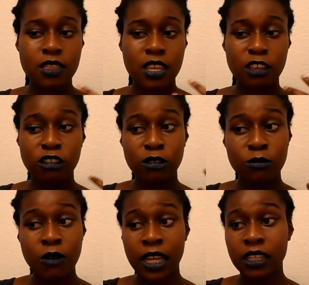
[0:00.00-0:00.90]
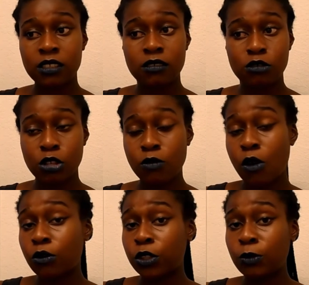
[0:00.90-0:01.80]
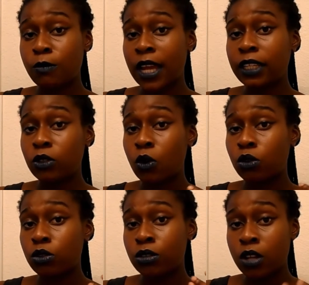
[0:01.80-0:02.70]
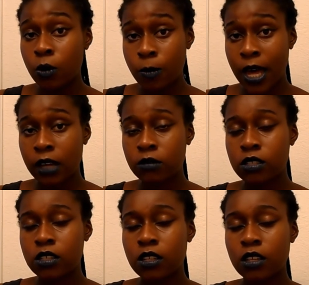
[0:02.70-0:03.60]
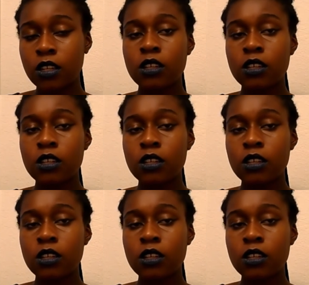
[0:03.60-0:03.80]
that you might do wrong, that you might not know about.